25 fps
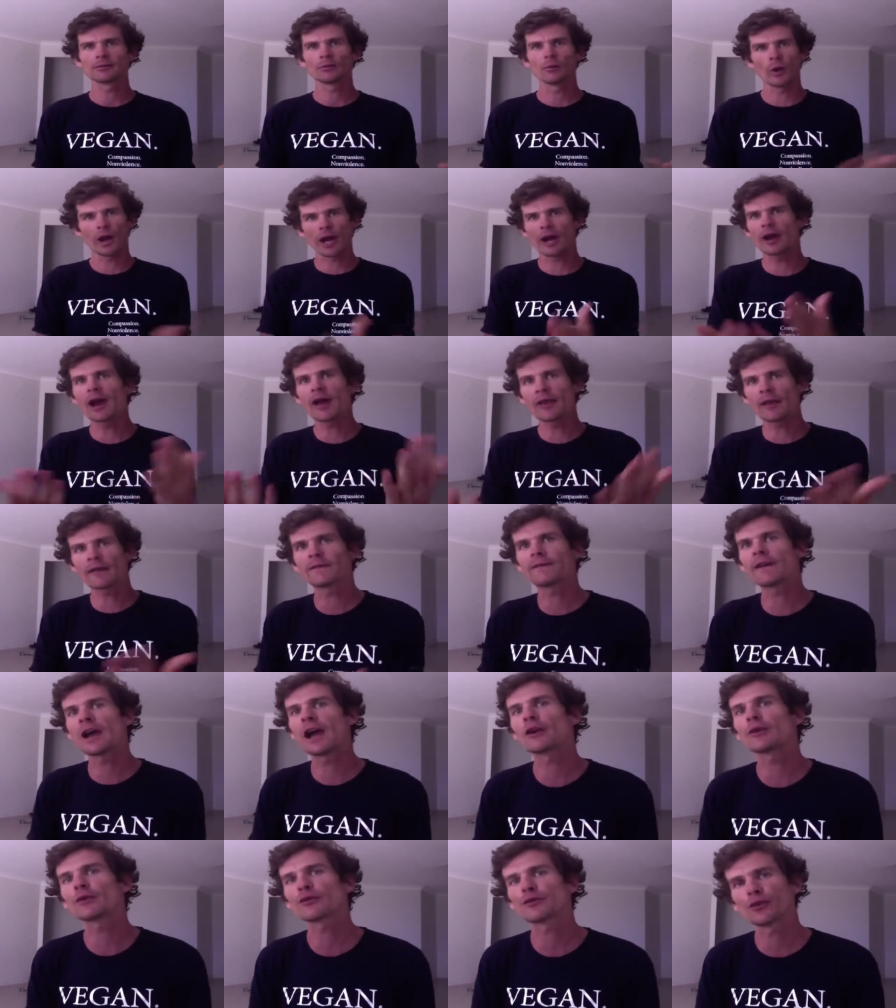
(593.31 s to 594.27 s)
Where are the
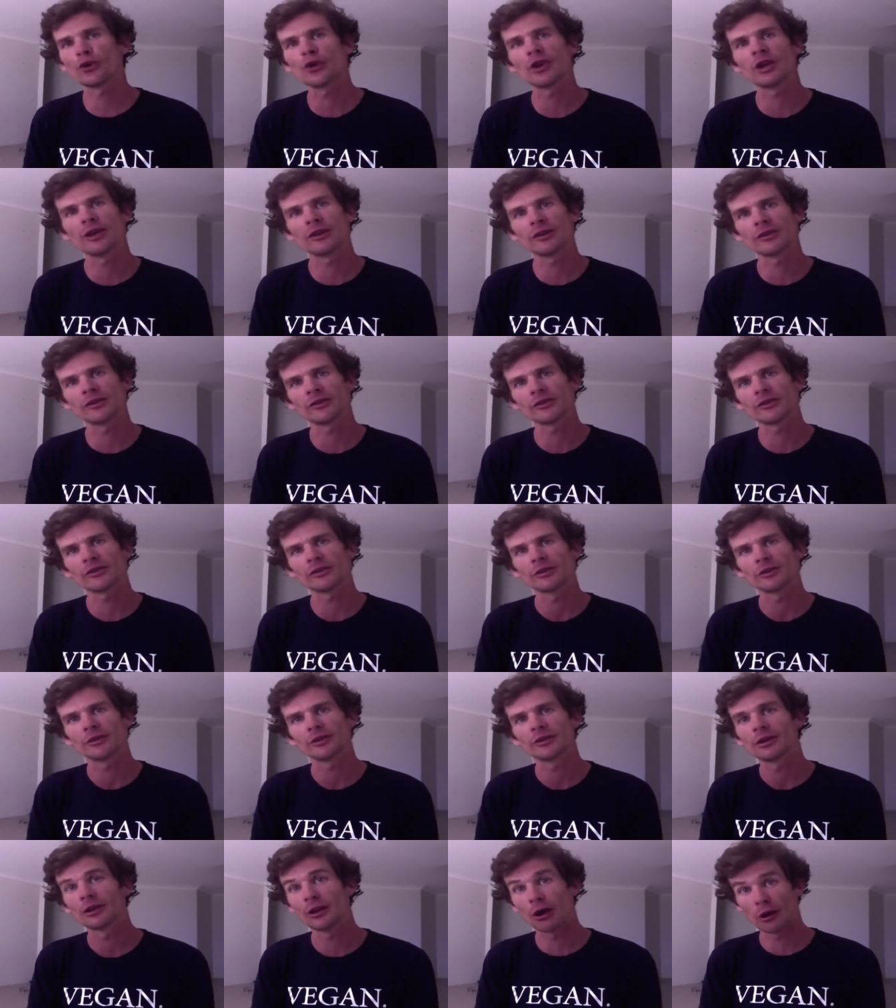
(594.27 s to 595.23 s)
fat fruit eaters
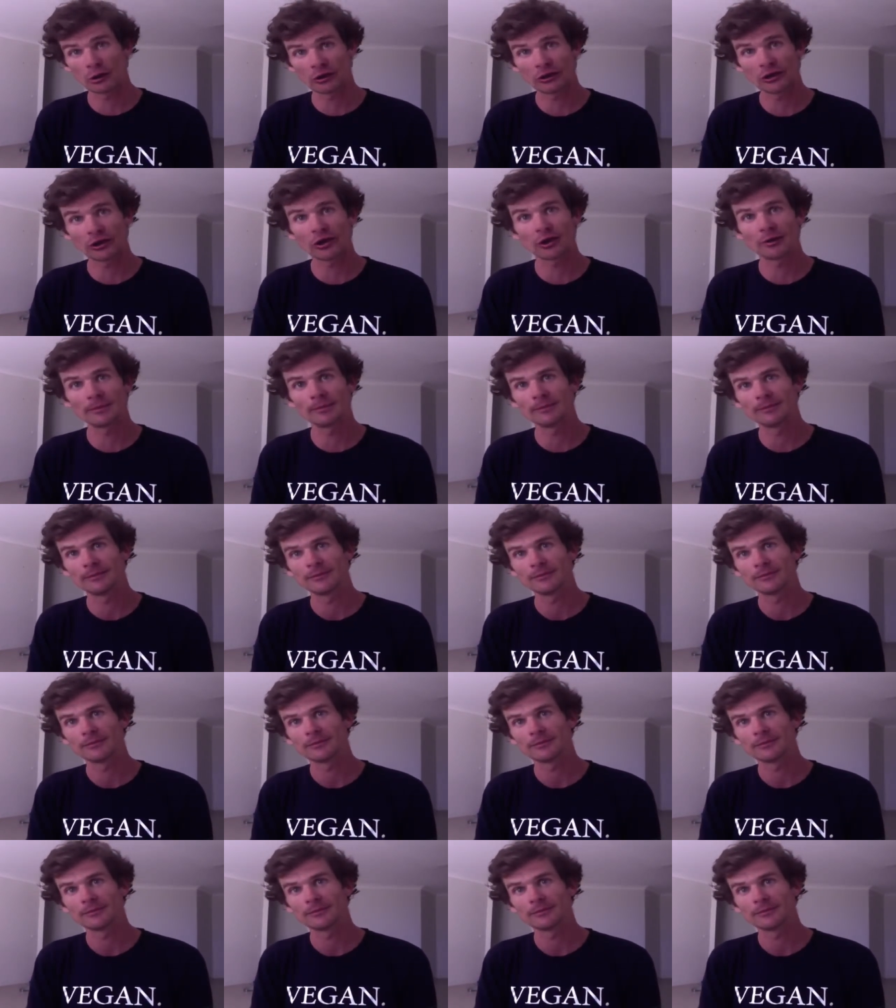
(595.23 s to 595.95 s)
long term?